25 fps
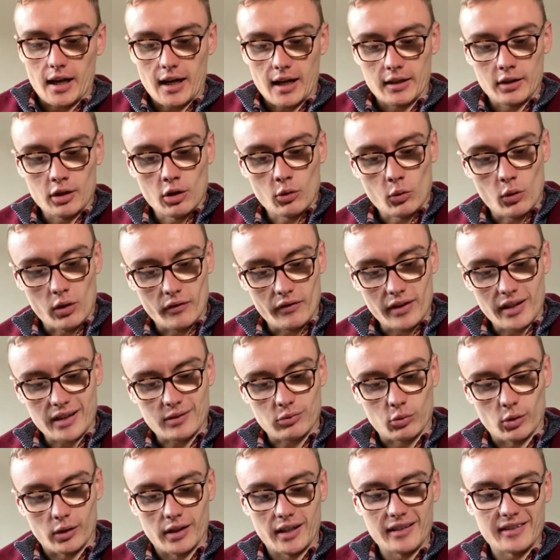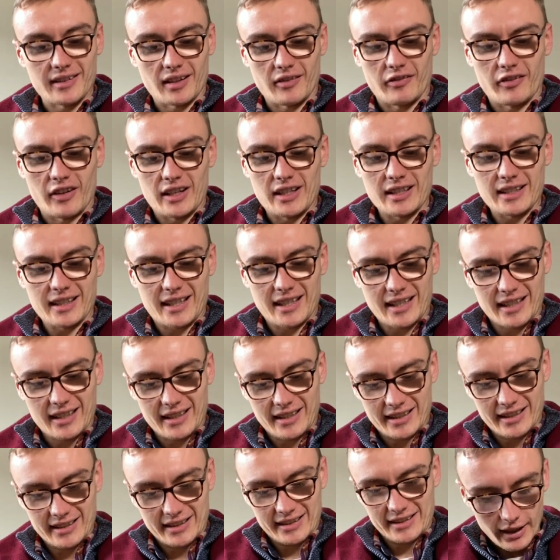I know what this one is, I think.
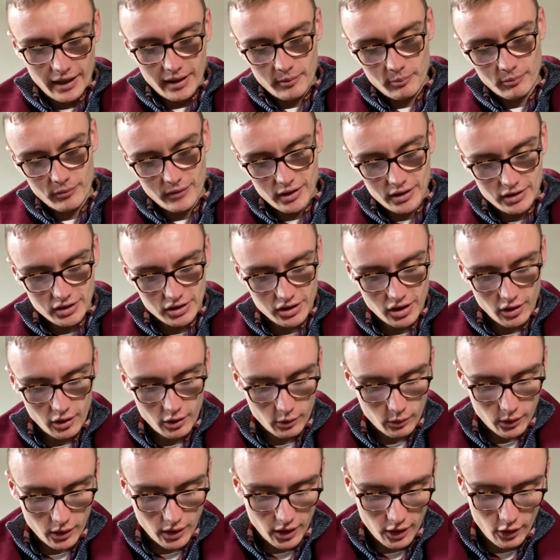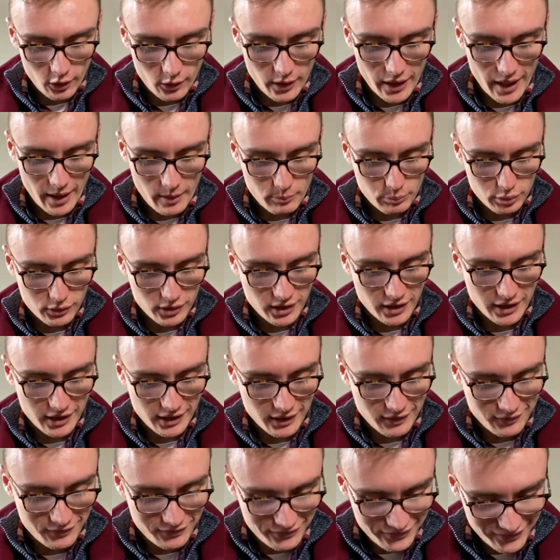Oh yeah,
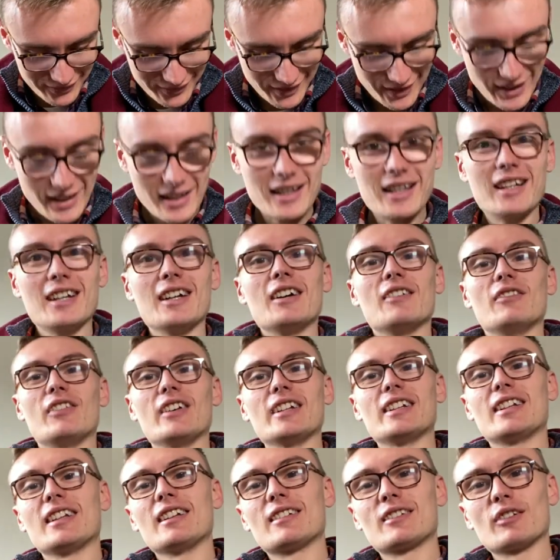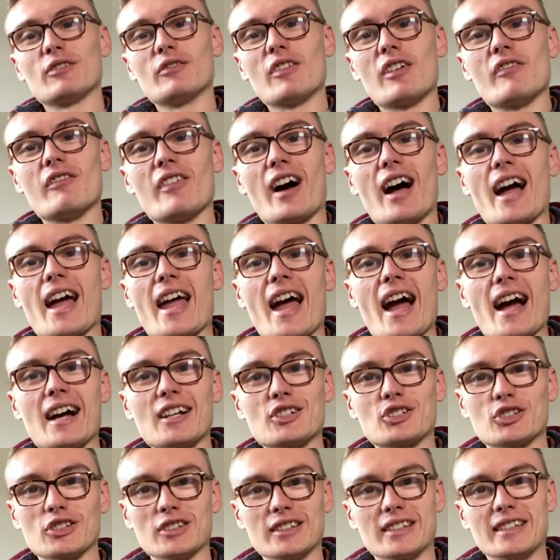brilliant. This is something that I
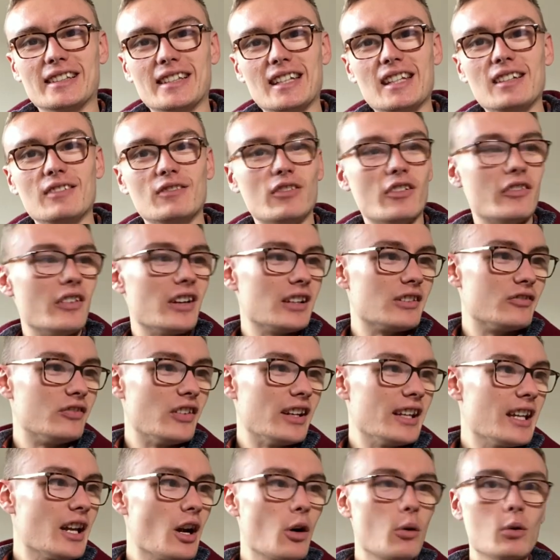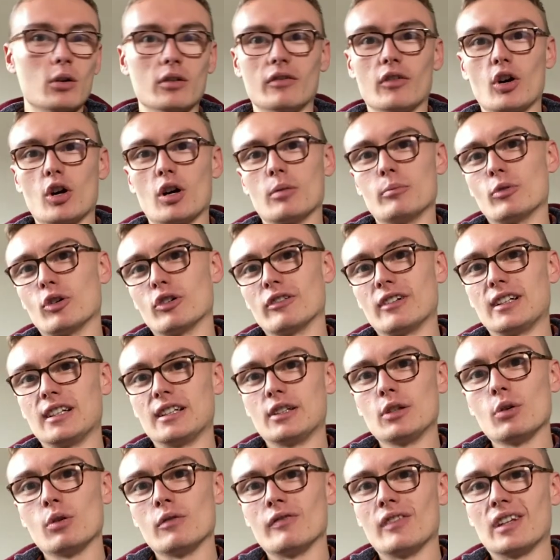actually need for this video, although I'm
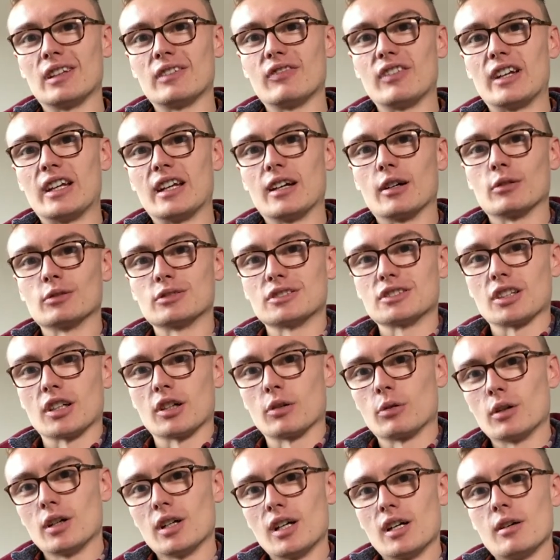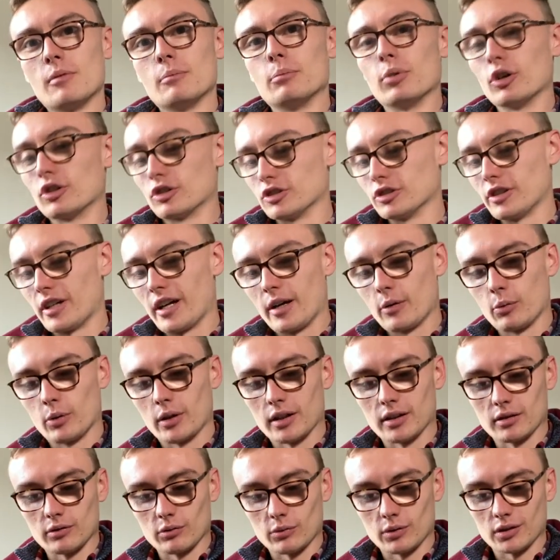already doing this video, so bugger it,
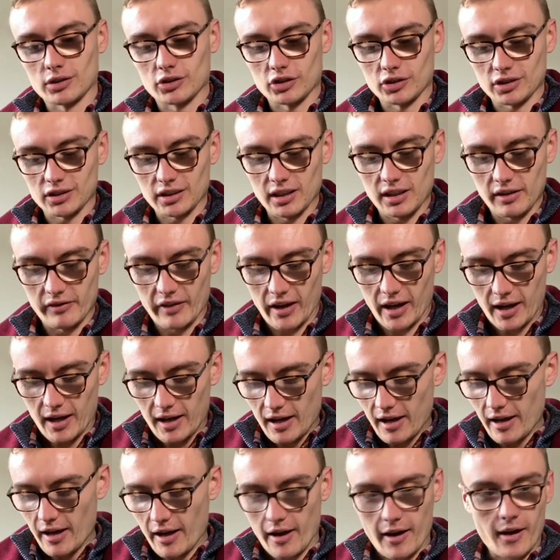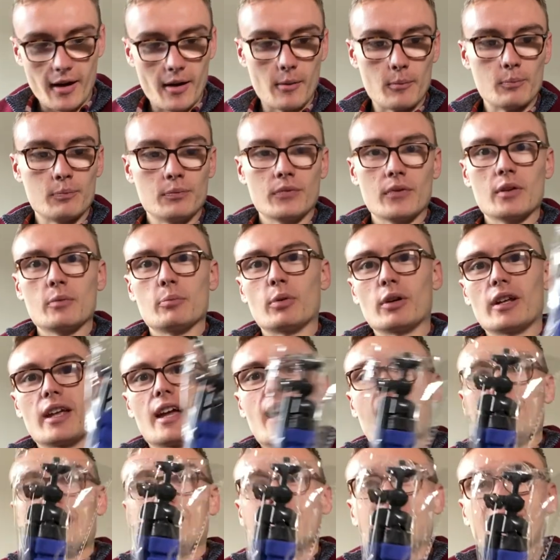we'll just leave it. But
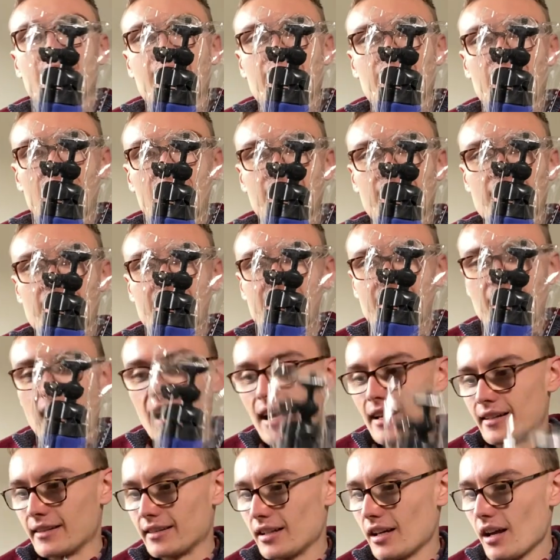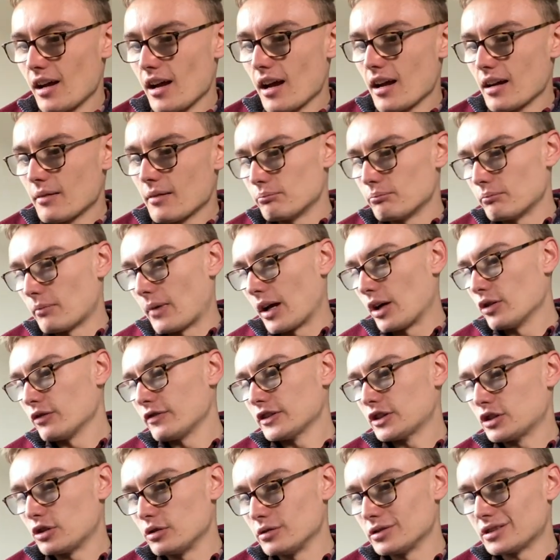yeah, it's a stand. My
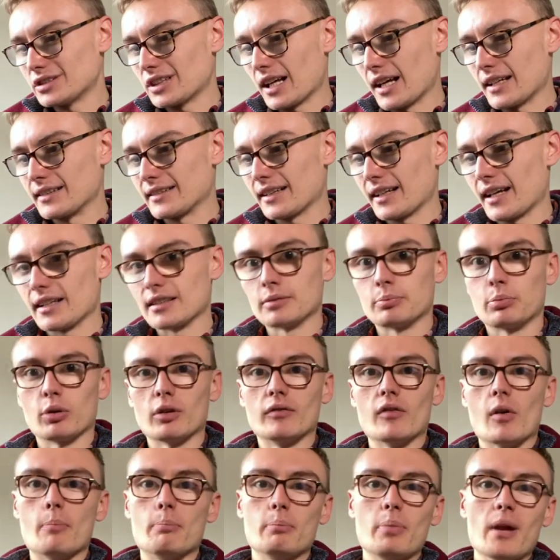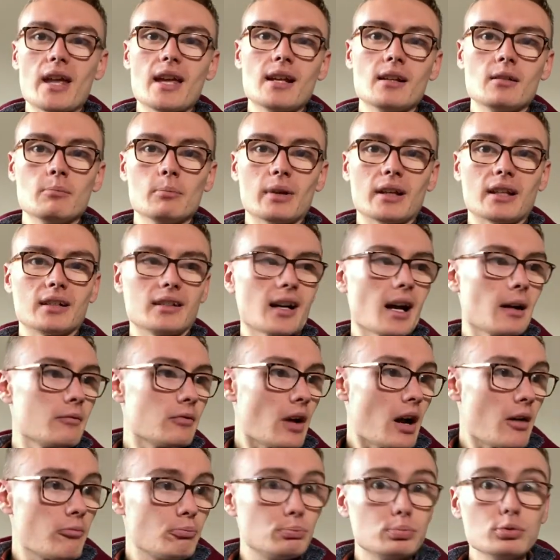other two stands I had to put in a bin because
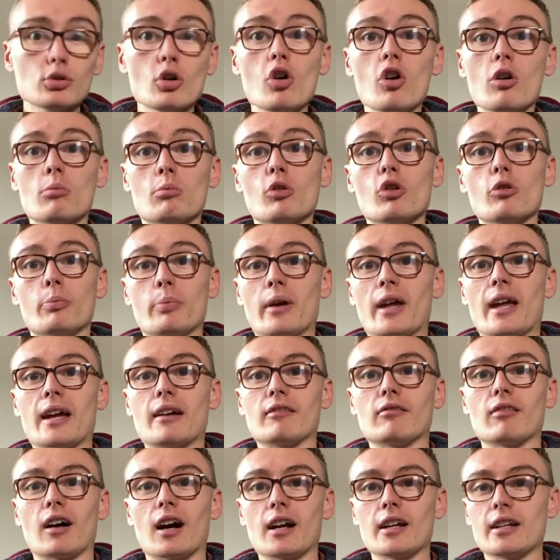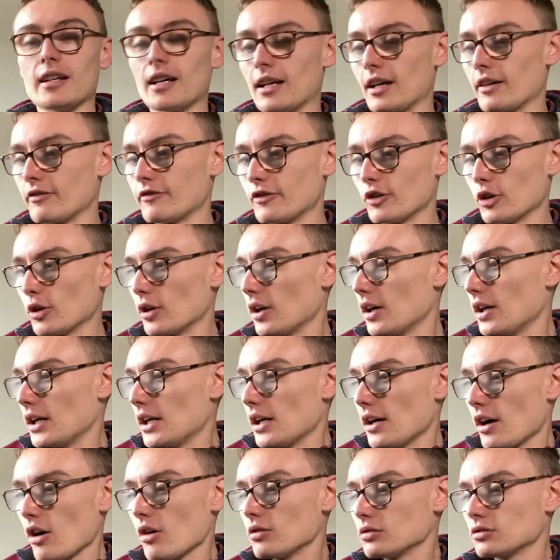I've brought them up here, right? And I thought,
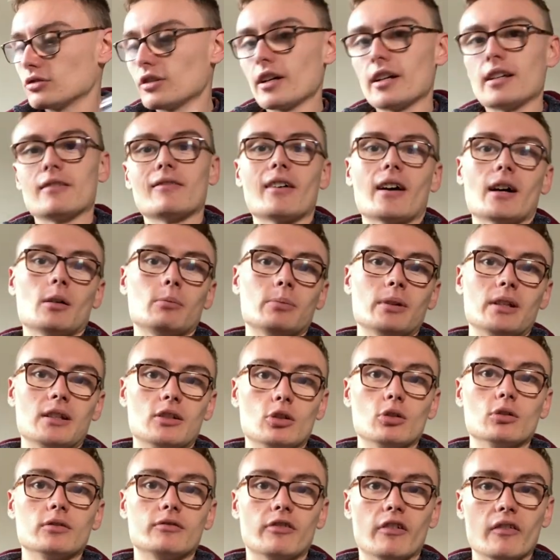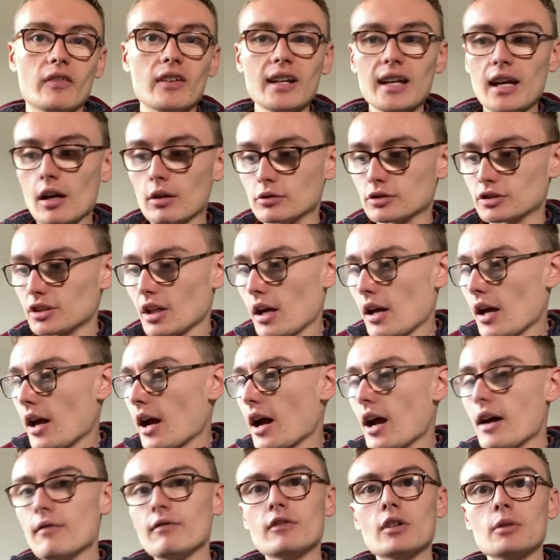oh great, that'll be good for videos.
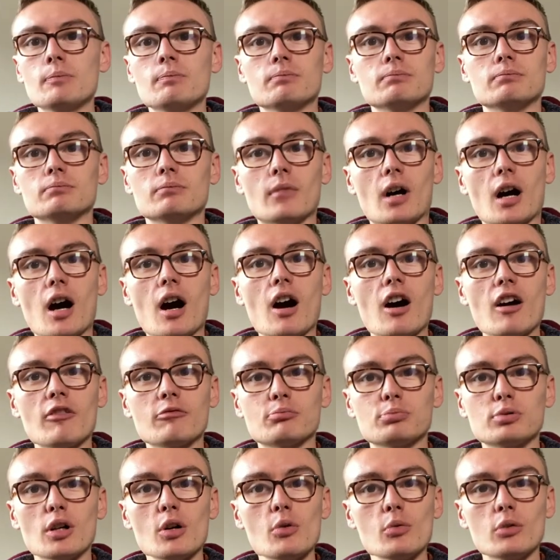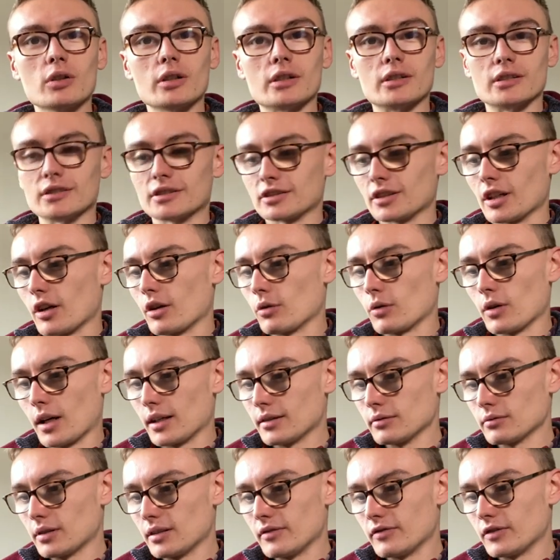And they're half broken, so
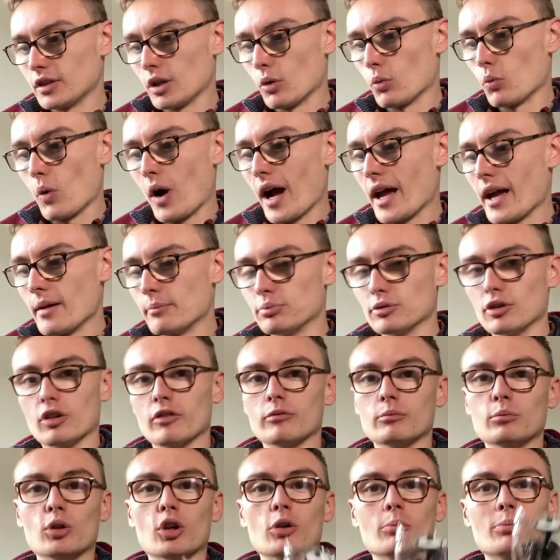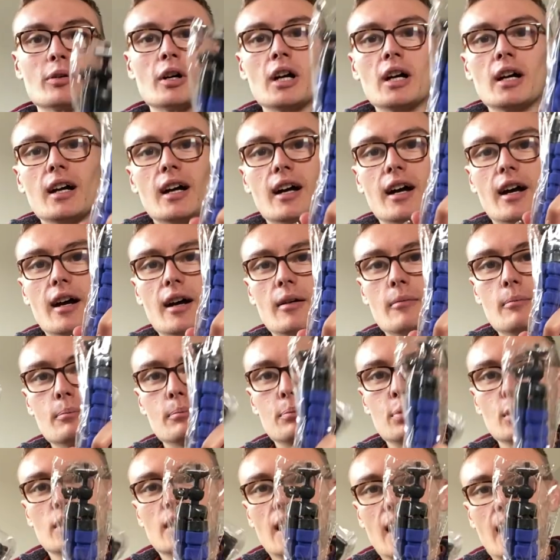I don't even know why I brought them up.
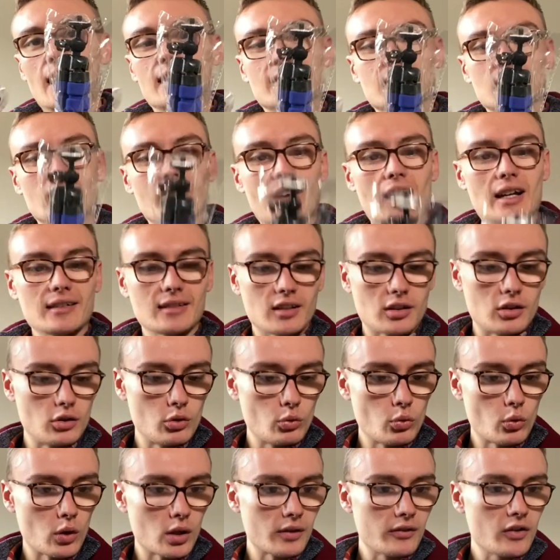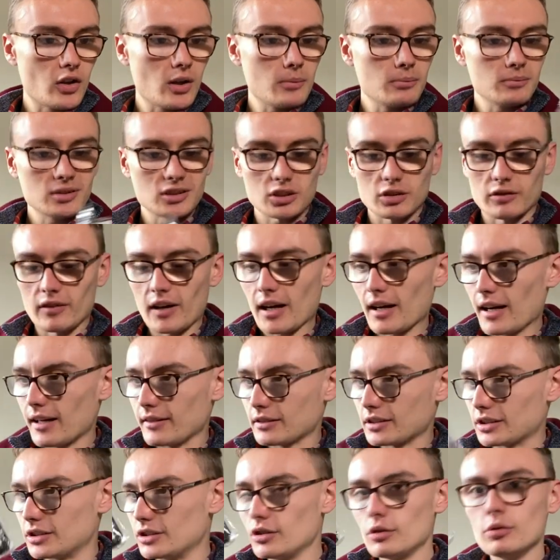But yeah, so that's a new one of them, so that
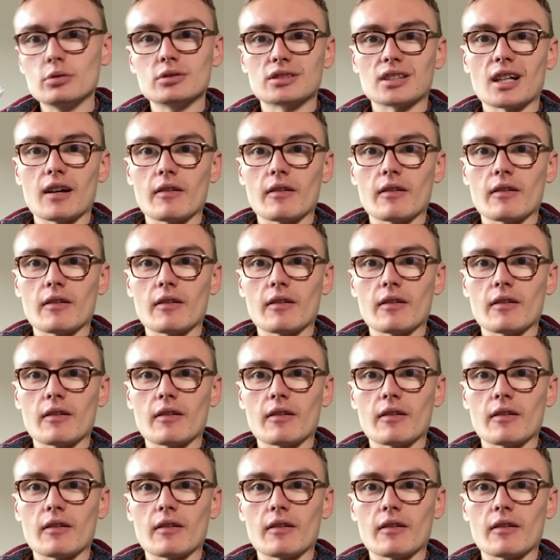I can use